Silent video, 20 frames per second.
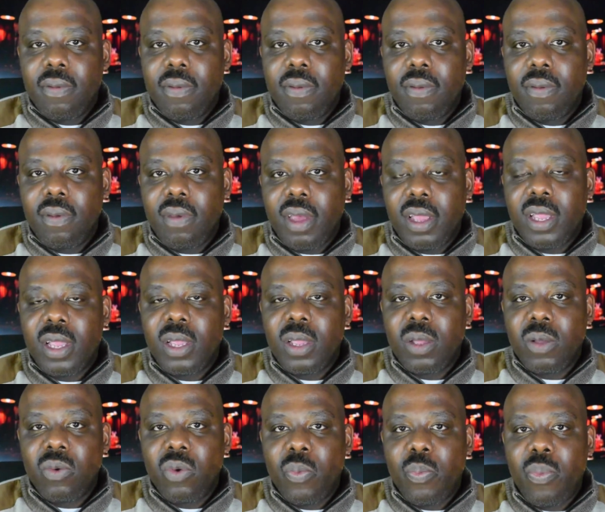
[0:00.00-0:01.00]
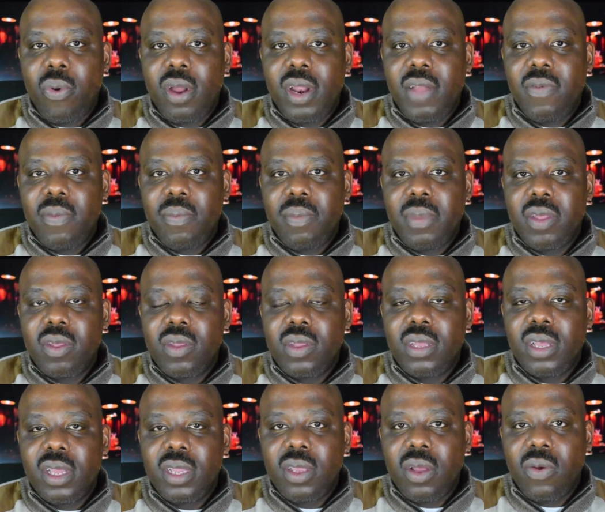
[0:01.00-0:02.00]
And the report even mentions
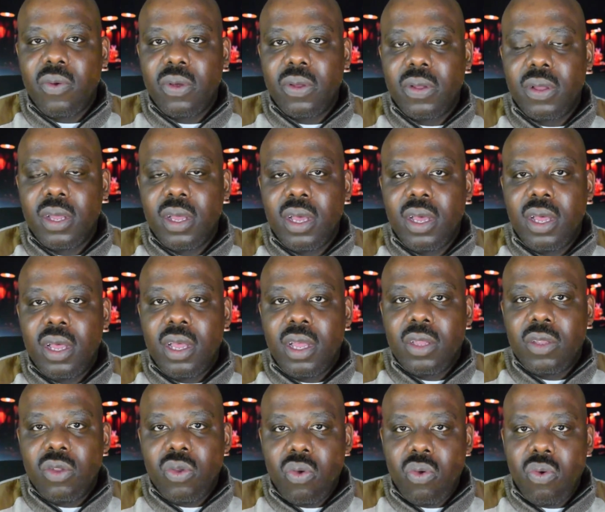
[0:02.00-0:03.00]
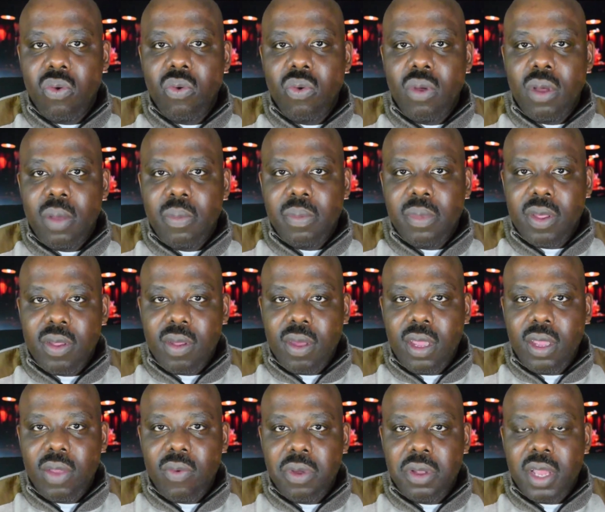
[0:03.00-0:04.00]
that there were new
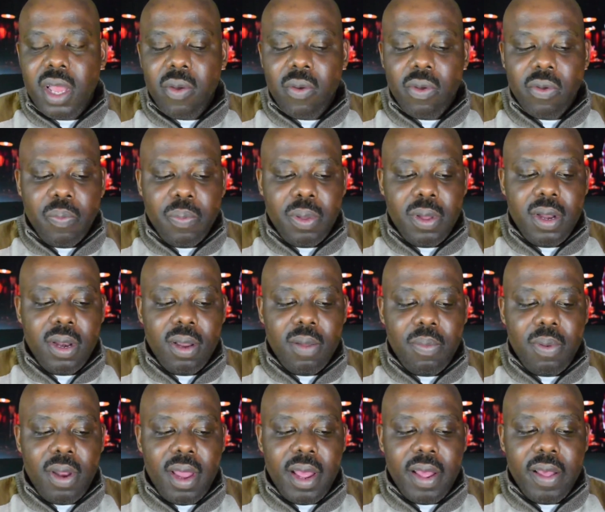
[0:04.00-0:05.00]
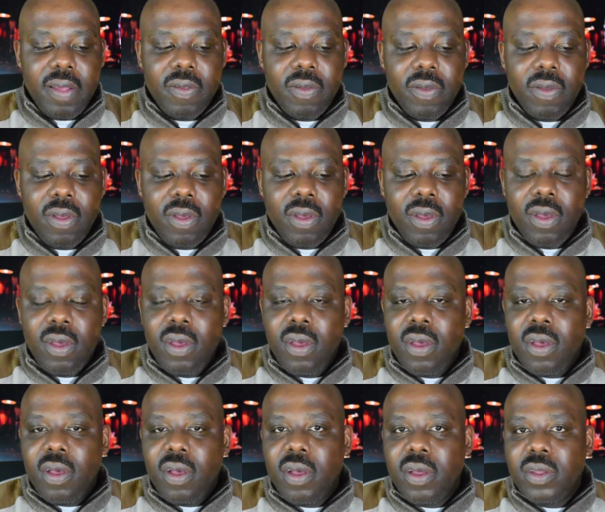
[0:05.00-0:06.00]
machinery that was put in place
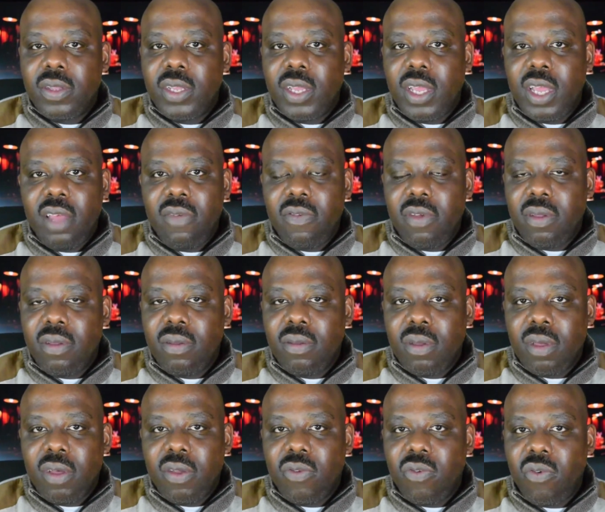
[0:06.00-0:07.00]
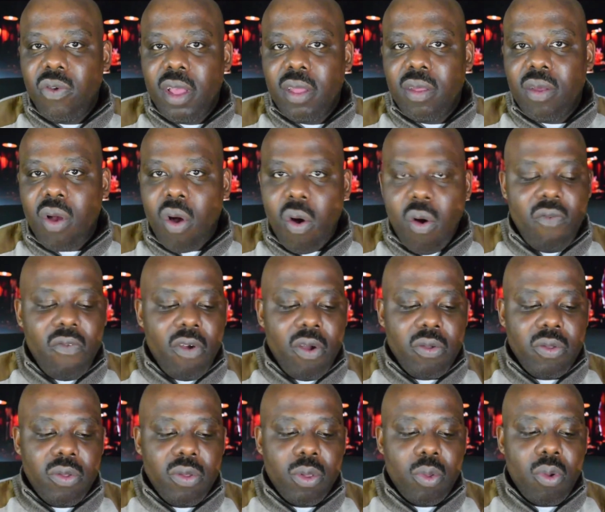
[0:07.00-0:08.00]
to even address covert
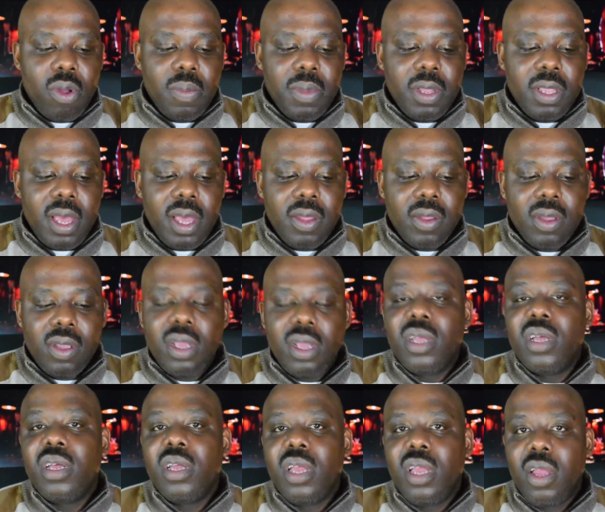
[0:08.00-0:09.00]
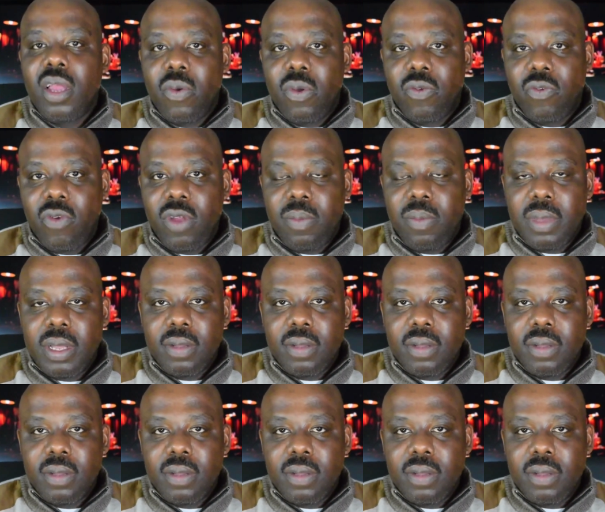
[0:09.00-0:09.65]
discrimination and unequal treatment.